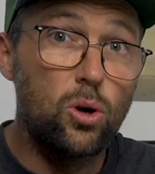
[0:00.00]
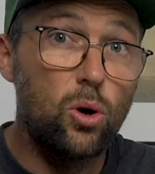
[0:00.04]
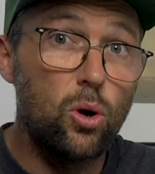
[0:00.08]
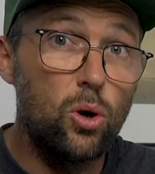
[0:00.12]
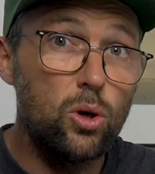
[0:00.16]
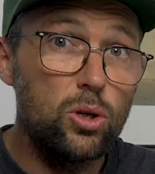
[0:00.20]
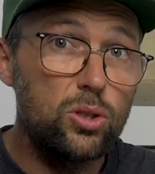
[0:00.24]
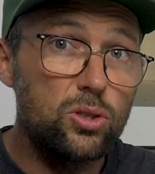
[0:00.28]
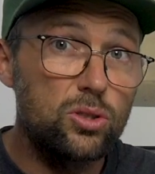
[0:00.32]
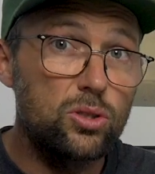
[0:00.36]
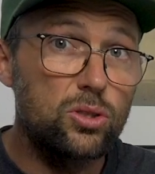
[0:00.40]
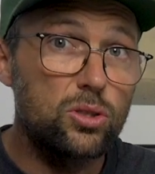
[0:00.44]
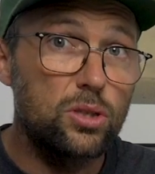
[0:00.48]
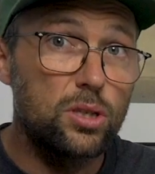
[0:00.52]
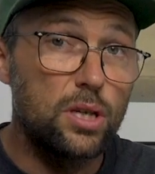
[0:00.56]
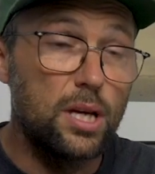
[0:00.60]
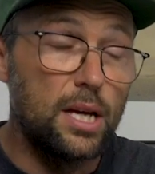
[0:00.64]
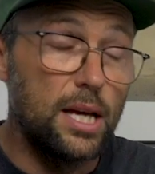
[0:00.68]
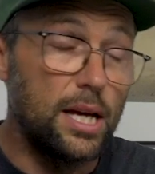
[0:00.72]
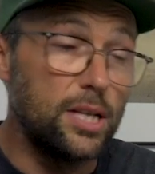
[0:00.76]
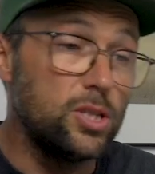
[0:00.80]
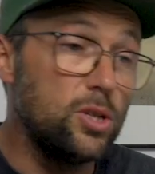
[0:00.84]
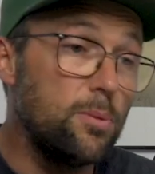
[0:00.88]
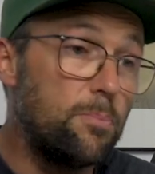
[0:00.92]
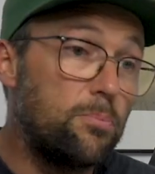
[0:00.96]
course
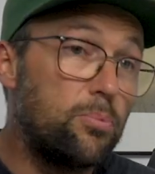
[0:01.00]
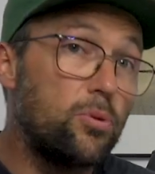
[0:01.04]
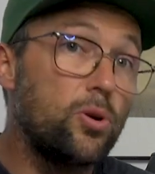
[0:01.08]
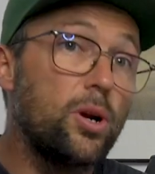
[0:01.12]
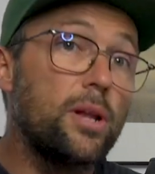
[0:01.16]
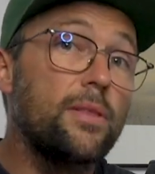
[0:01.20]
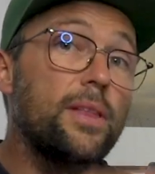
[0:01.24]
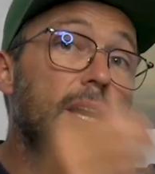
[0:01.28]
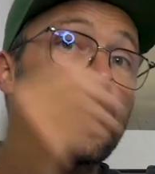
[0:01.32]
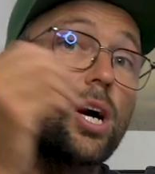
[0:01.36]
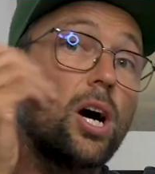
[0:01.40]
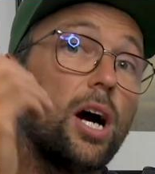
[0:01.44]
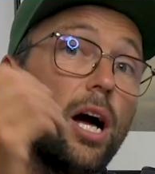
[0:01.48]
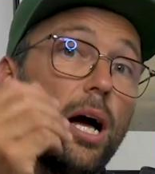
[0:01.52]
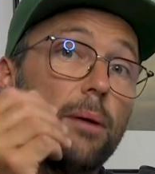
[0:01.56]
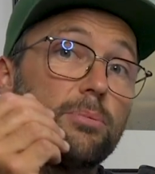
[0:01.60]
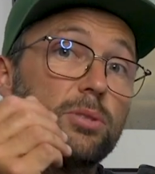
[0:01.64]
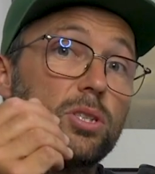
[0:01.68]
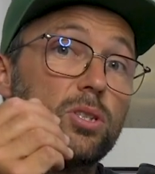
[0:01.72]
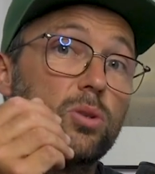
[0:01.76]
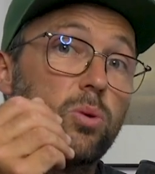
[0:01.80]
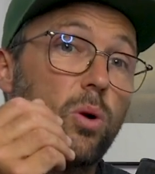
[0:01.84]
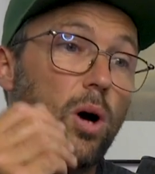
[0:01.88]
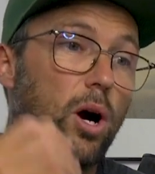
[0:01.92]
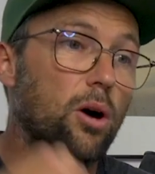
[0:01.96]
and you bring the kite up
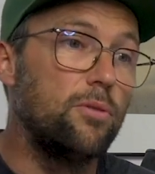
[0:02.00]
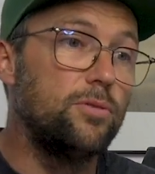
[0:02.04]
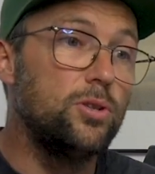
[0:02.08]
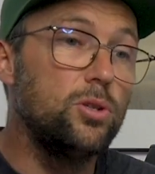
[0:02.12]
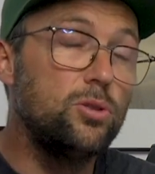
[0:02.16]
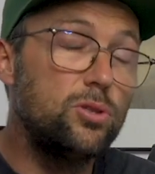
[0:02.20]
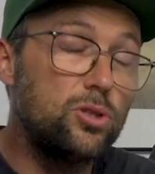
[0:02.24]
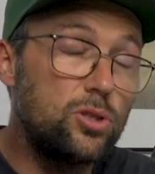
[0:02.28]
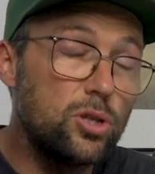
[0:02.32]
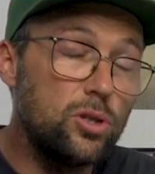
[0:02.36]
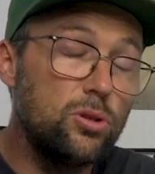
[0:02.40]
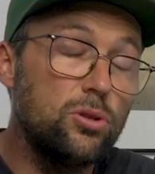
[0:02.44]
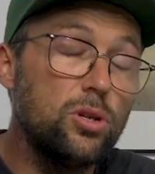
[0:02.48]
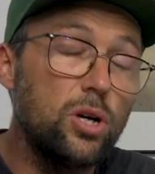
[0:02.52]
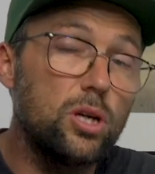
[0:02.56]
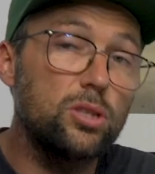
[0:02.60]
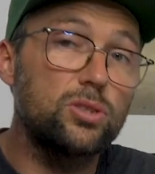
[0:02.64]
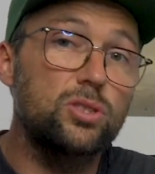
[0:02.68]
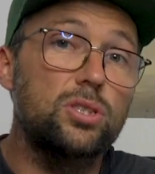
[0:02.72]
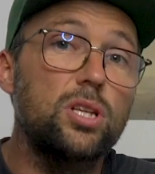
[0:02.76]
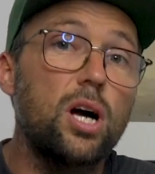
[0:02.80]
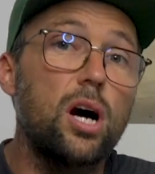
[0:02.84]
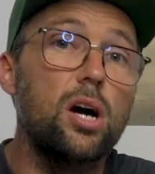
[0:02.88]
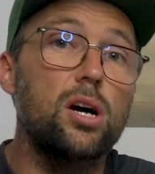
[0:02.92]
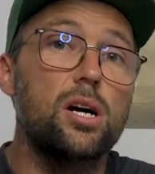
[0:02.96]
to 12. You do
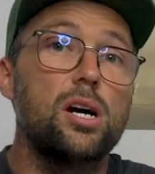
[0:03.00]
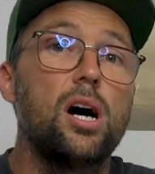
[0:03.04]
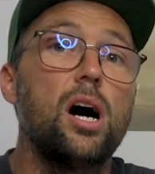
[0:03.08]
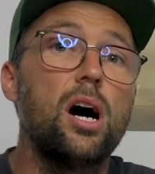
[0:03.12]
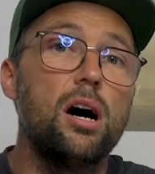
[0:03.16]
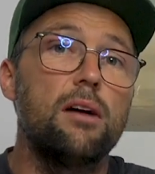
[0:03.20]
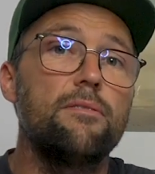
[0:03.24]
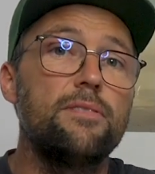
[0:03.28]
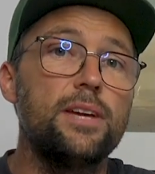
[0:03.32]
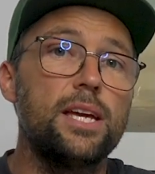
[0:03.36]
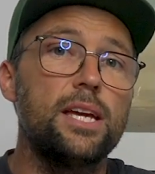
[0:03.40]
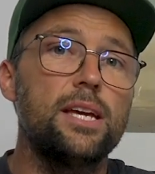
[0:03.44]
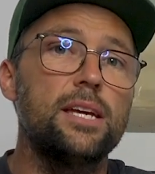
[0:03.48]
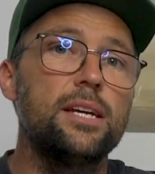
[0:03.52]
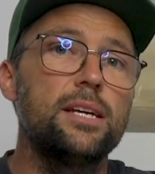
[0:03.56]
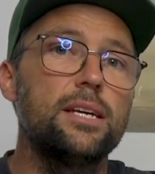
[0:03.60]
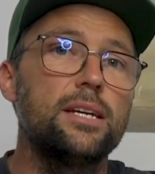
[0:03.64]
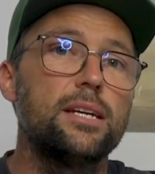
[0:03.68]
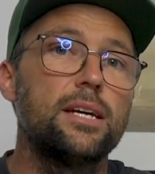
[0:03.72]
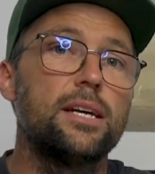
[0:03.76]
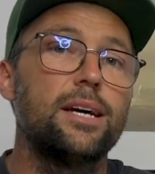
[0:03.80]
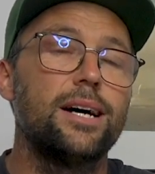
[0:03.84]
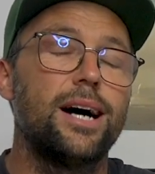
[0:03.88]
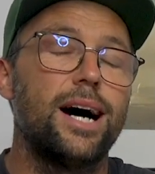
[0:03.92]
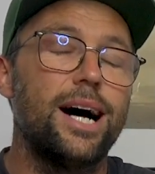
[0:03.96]
not start carving
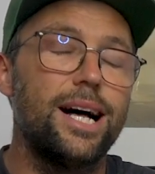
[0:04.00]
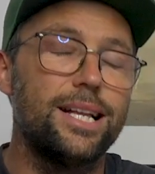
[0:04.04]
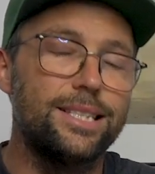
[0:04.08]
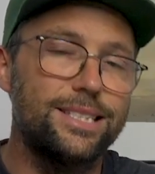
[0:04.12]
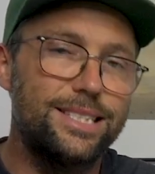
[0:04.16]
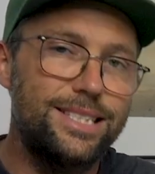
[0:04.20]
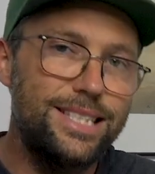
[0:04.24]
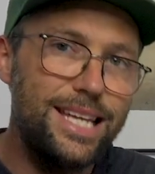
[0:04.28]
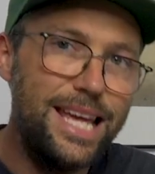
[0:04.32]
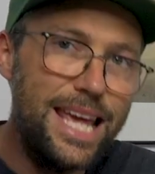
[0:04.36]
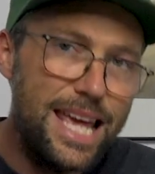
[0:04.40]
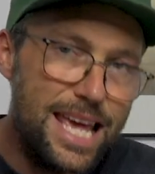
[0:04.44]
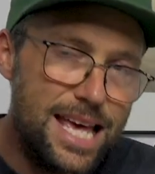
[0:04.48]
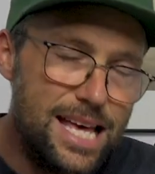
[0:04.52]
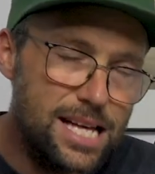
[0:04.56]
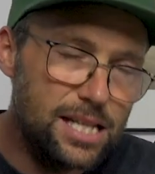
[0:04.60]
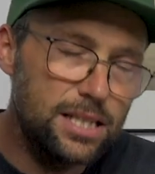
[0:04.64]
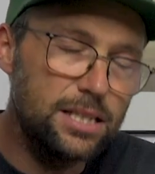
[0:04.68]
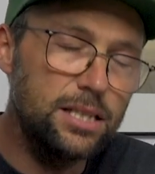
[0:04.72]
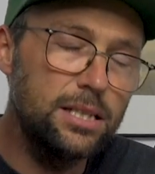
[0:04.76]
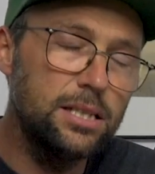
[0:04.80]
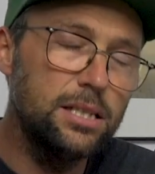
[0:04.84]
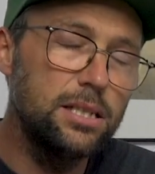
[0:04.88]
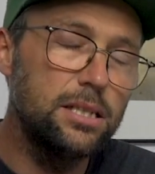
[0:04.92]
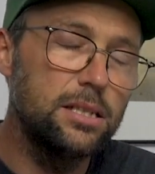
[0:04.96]

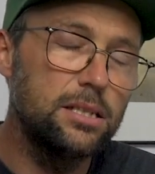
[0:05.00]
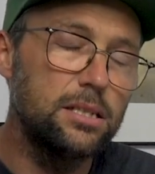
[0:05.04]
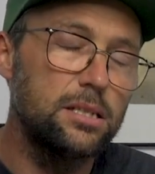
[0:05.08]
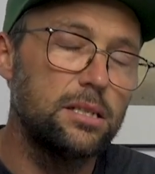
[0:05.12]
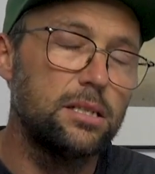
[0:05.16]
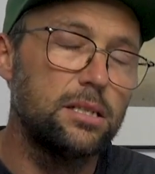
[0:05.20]
until